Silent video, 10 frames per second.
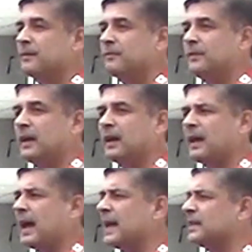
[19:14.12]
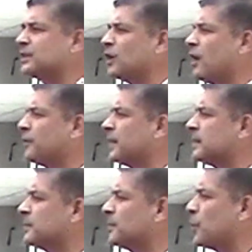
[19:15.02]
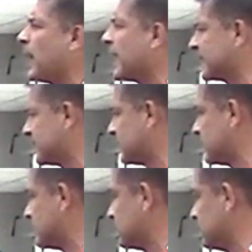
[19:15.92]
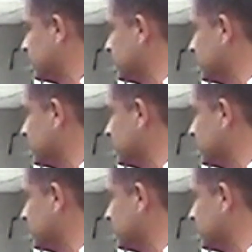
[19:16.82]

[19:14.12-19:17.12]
We are as soft as wax,